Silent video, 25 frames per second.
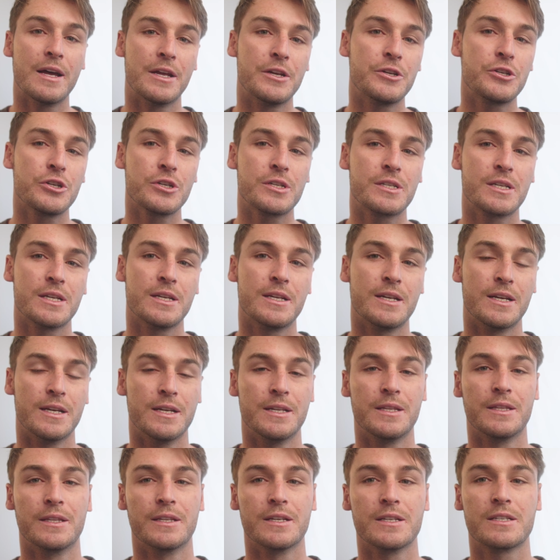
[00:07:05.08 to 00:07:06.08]
interested
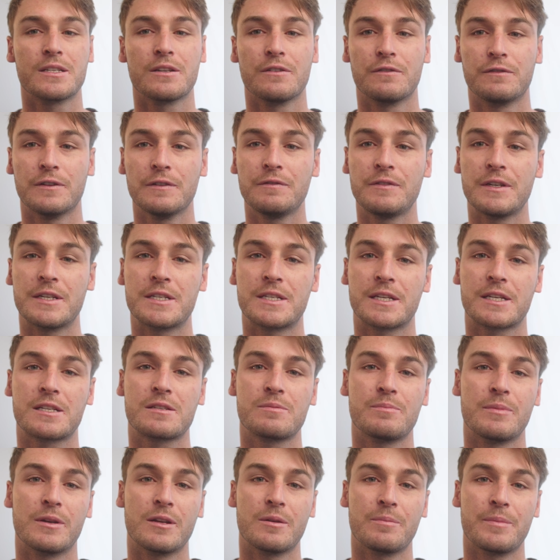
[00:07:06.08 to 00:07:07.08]
in this
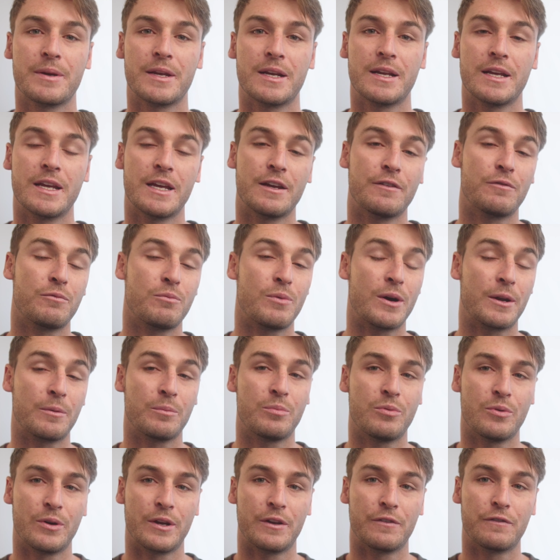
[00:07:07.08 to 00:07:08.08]
56mm
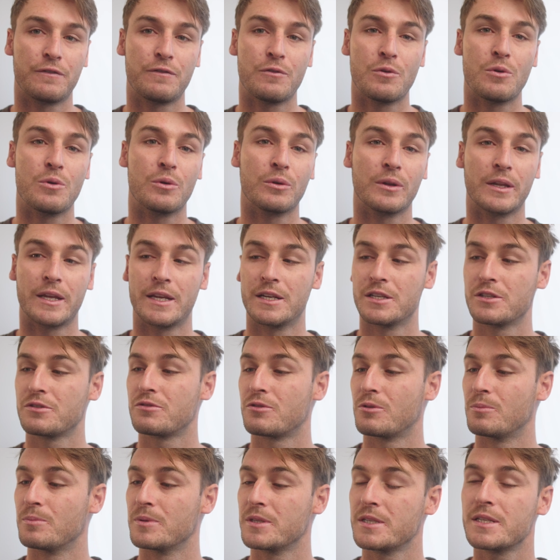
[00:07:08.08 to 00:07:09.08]
f1.4 lens
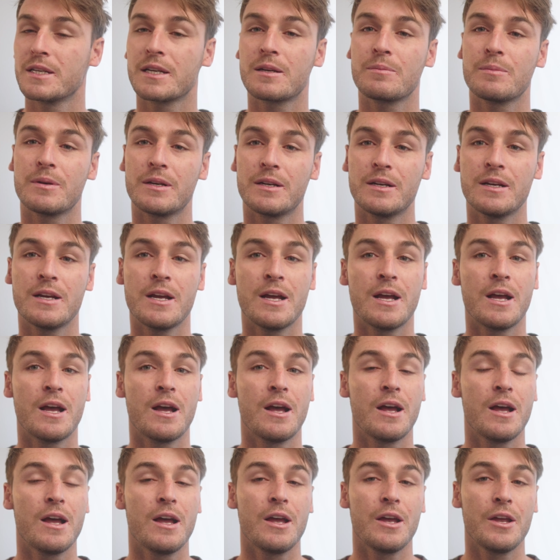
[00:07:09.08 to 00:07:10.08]
from Sigma,
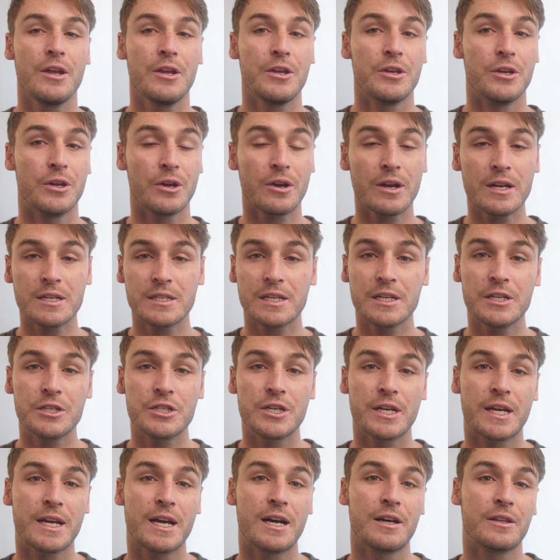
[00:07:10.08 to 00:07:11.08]
you guys can
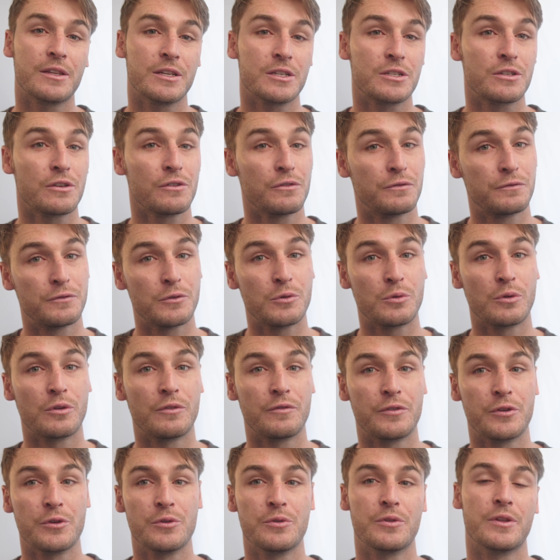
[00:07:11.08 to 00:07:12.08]
check out this full
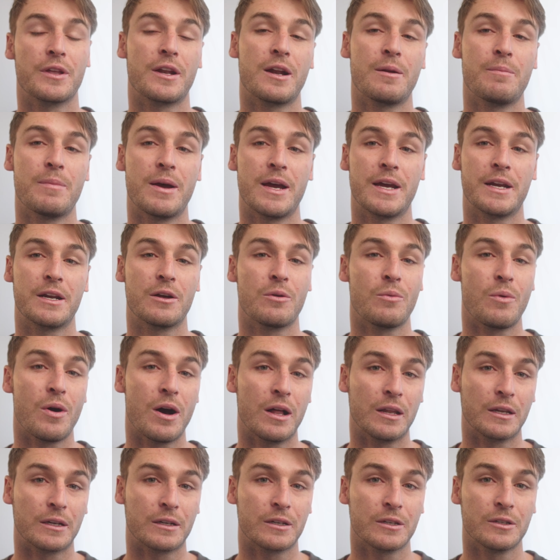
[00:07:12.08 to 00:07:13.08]
review that I made a
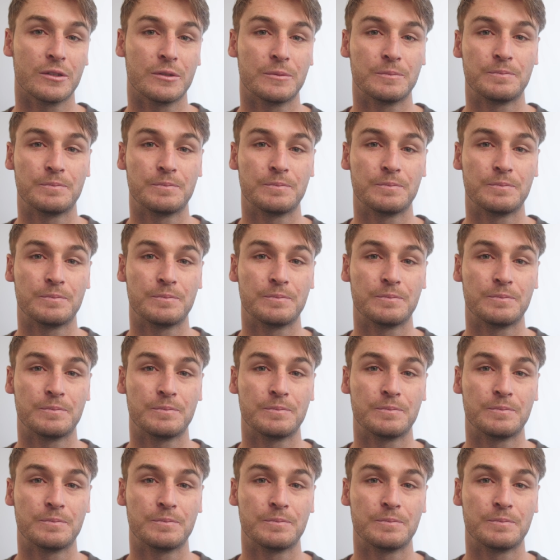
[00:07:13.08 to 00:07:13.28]
while ago.